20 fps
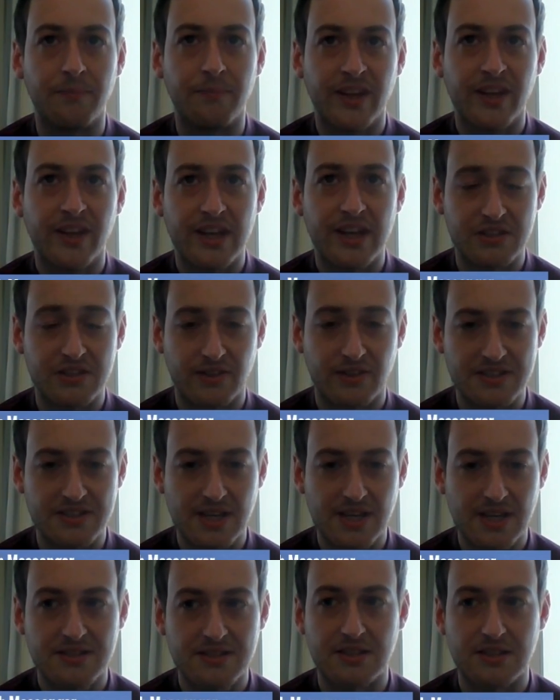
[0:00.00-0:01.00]
It's
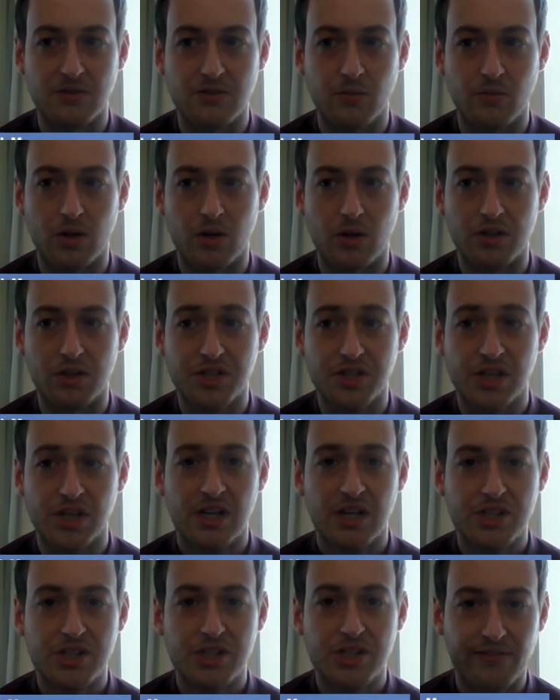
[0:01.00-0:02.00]
fantastic to watch.
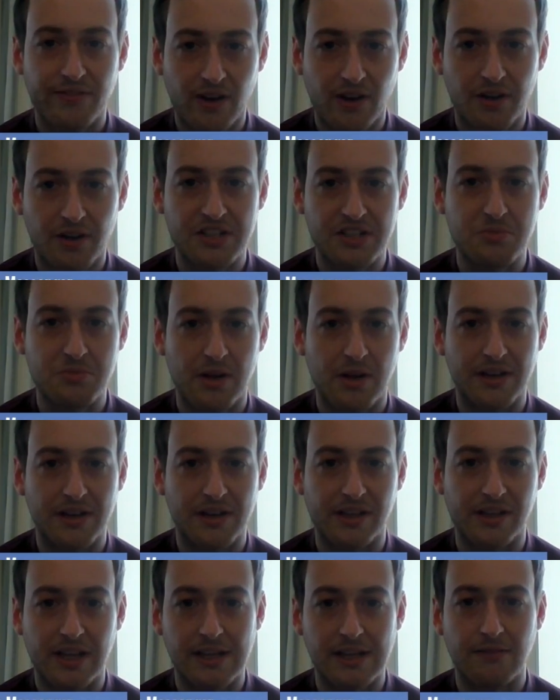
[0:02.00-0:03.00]
Jeff Hardy's playing a
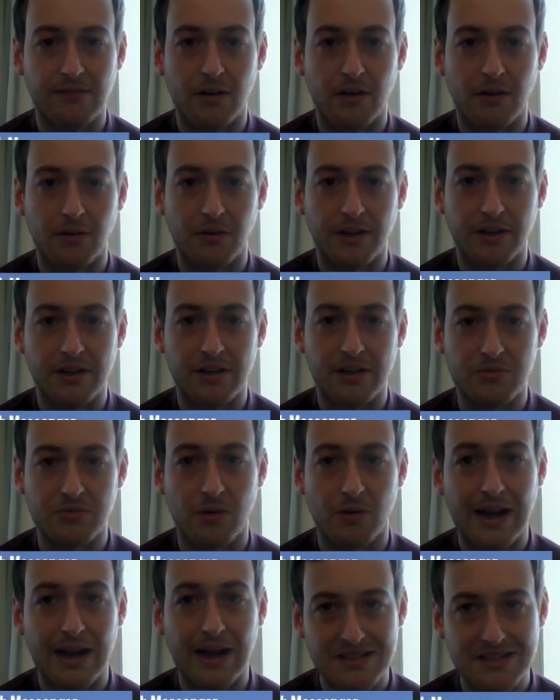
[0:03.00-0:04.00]
key role in it as well,
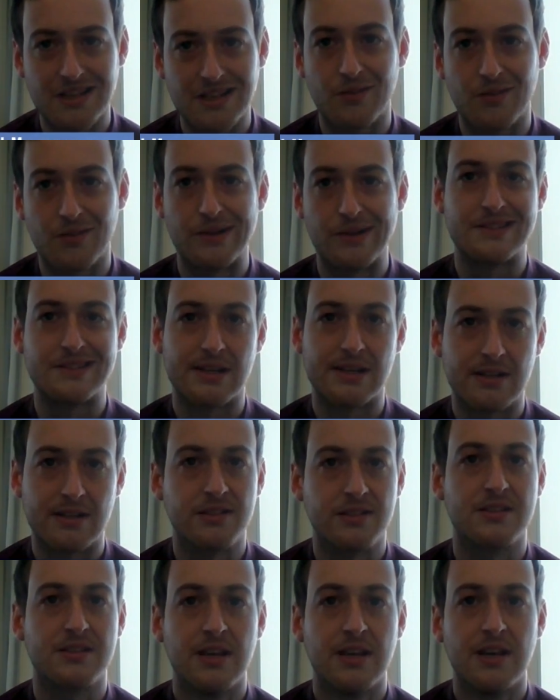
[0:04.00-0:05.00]
as he always does.
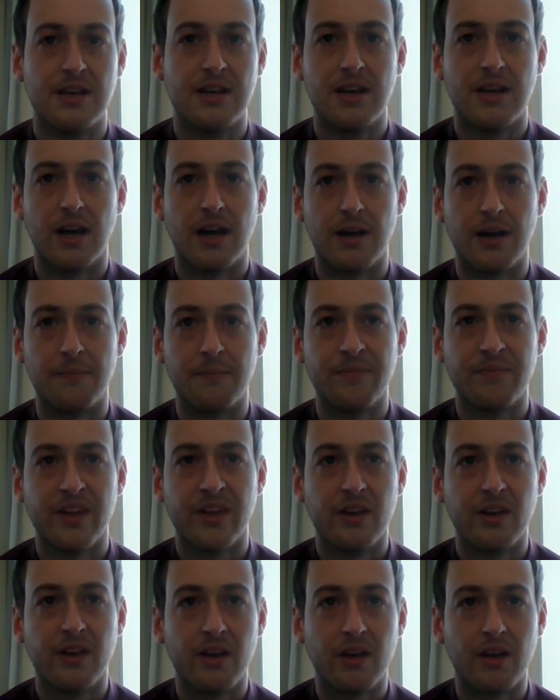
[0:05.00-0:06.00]

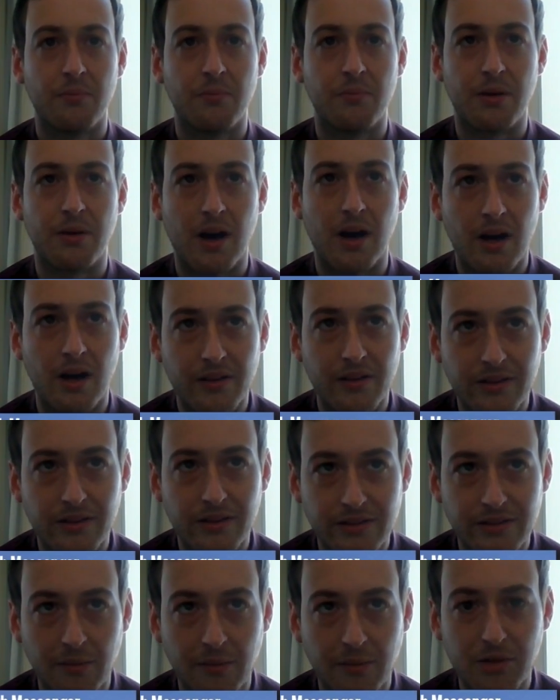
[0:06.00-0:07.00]
But
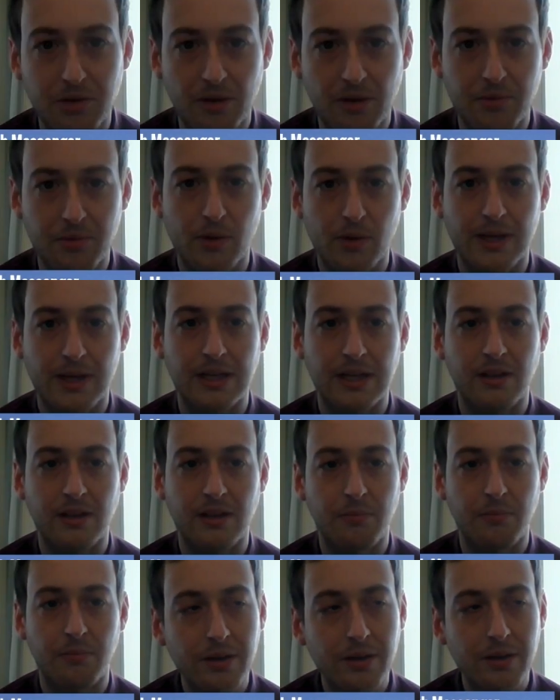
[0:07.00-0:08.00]

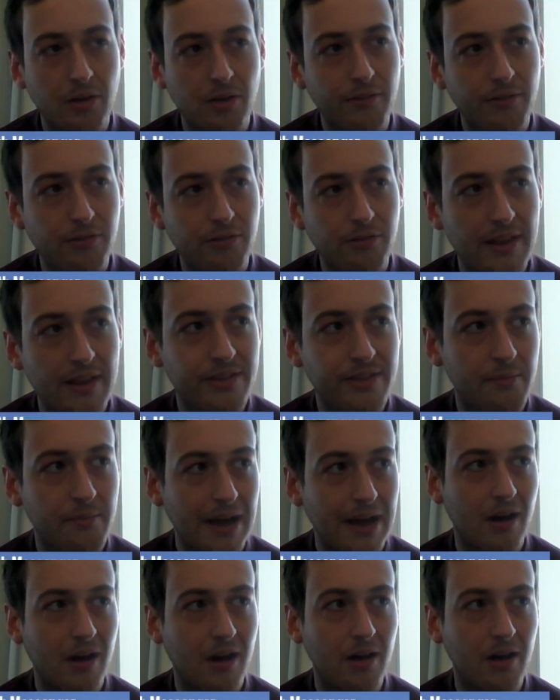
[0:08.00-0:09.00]
WWE, I've read that Matt
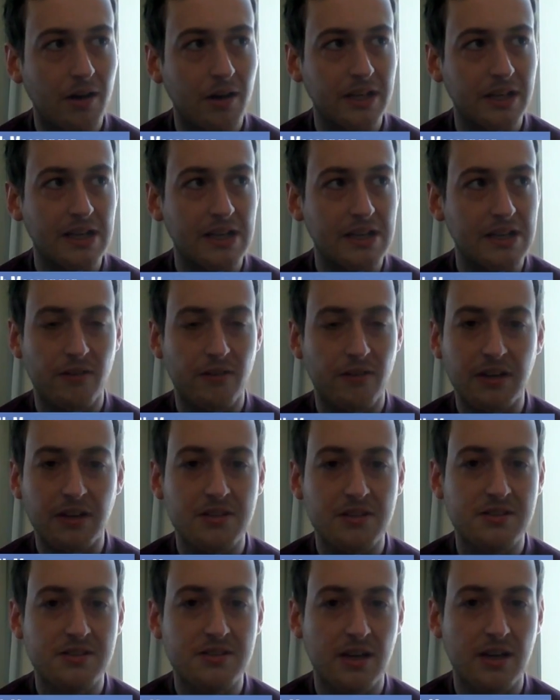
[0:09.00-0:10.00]
Hardy is very
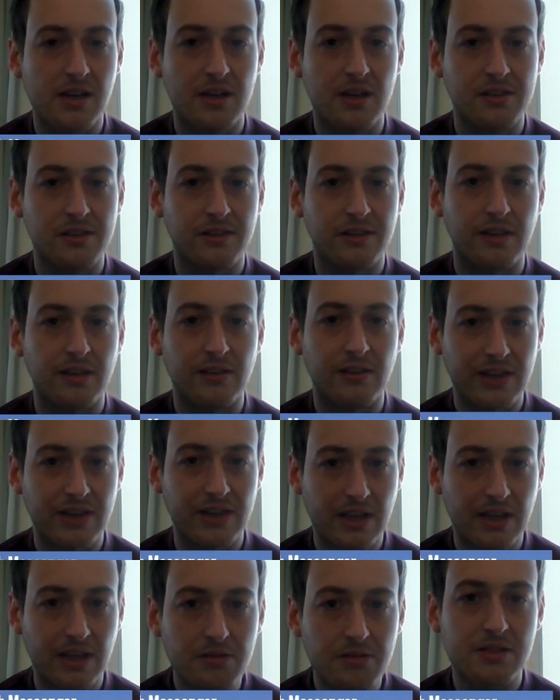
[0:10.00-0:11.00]
concerned that if he goes
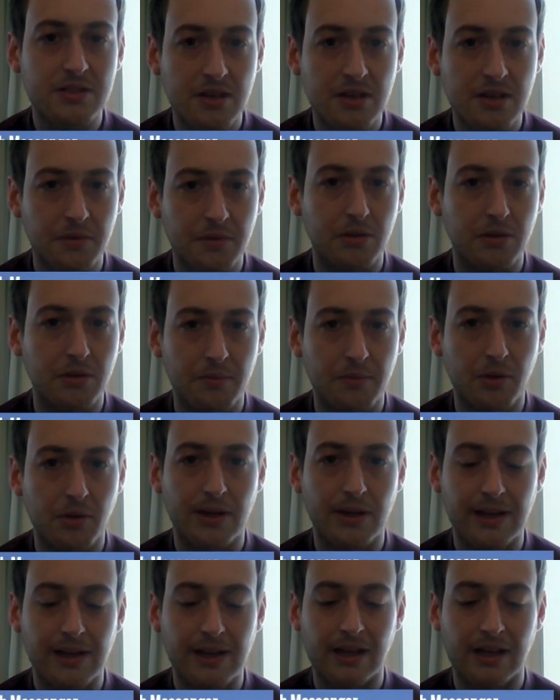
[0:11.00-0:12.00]
to WWE, they're
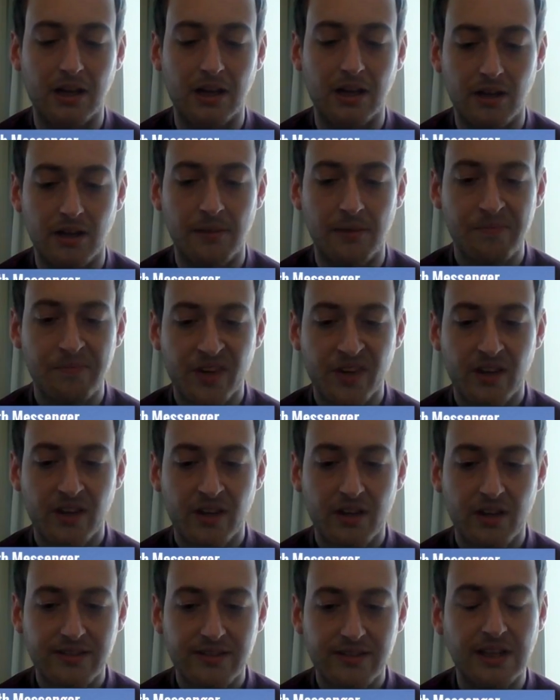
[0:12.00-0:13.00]
going to
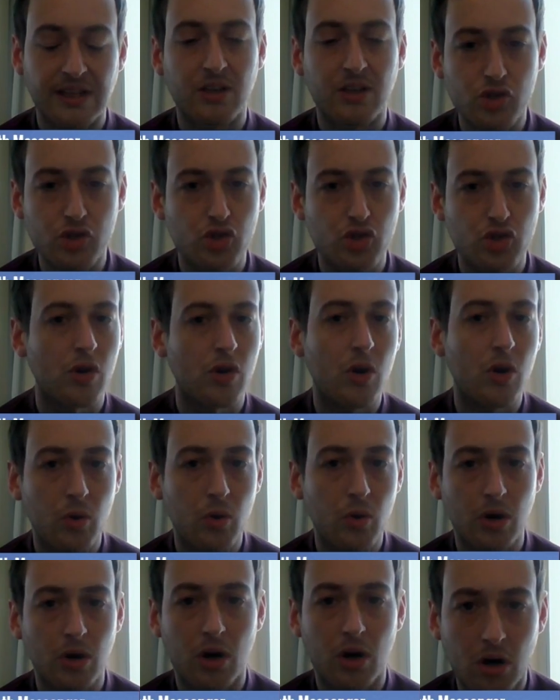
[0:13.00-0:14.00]
take control
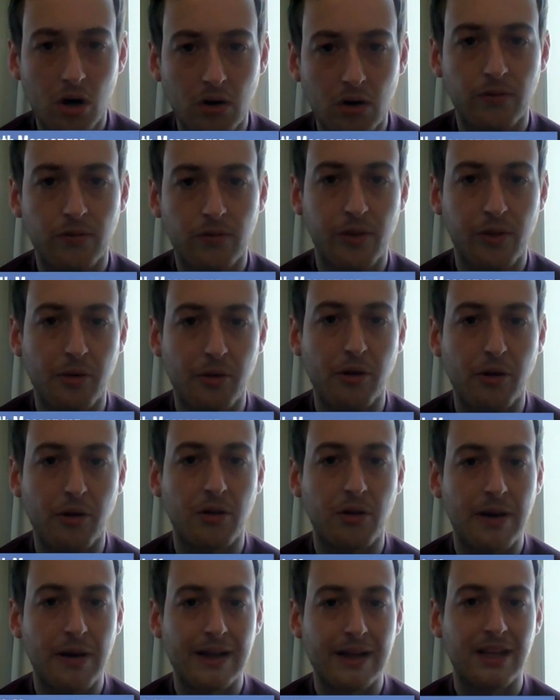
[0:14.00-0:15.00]
of the broken
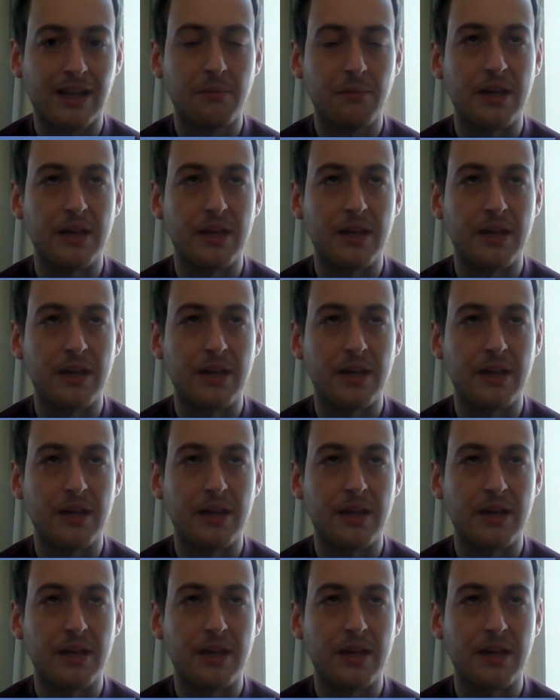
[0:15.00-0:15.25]
Matt gimmick.